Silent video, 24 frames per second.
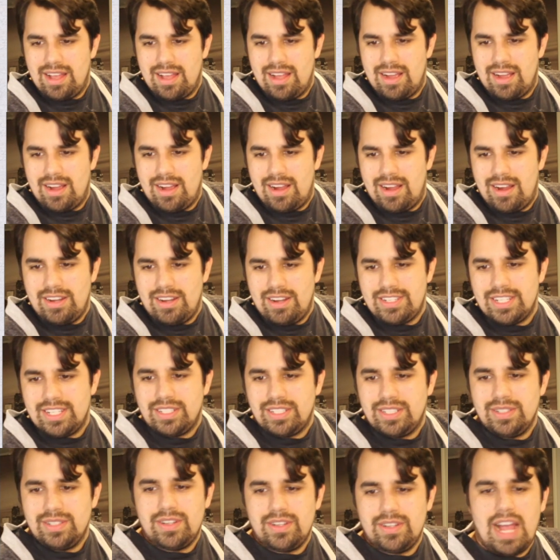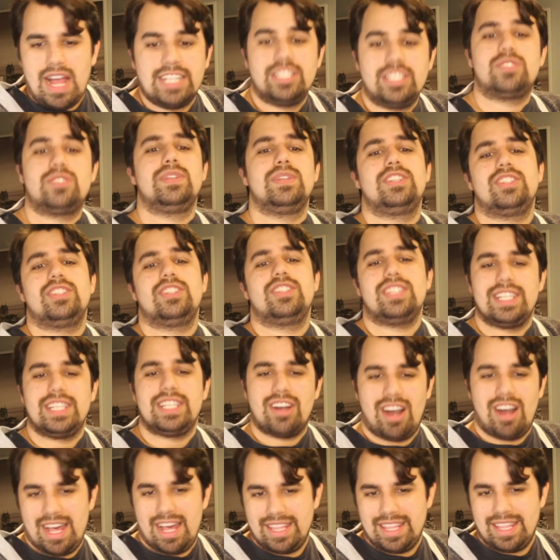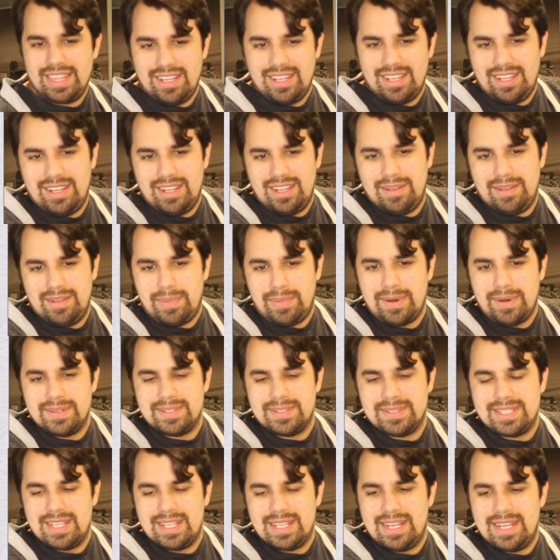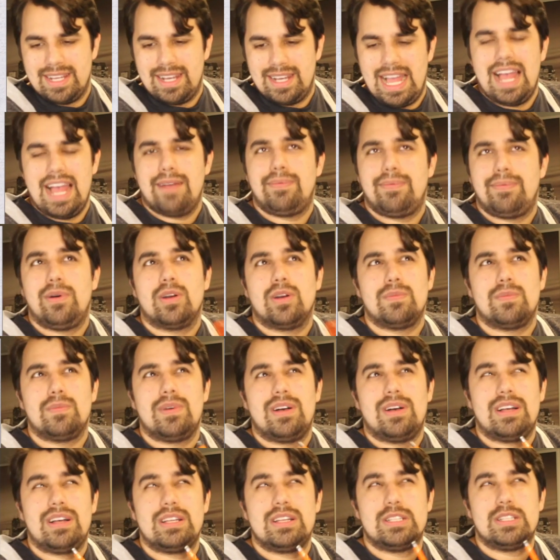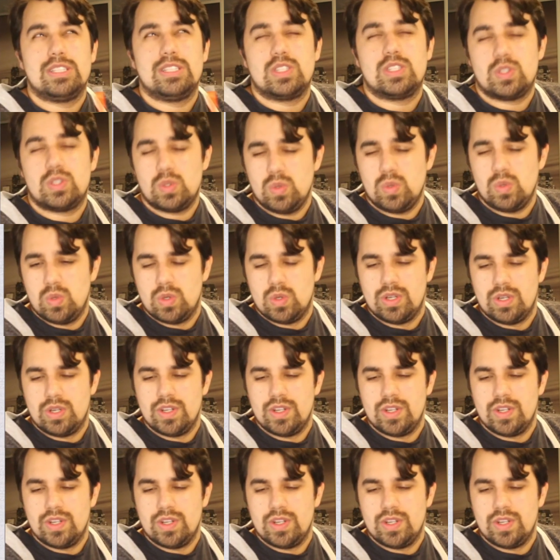Articuno. I just recently caught the birds. I have Pokemon Sword.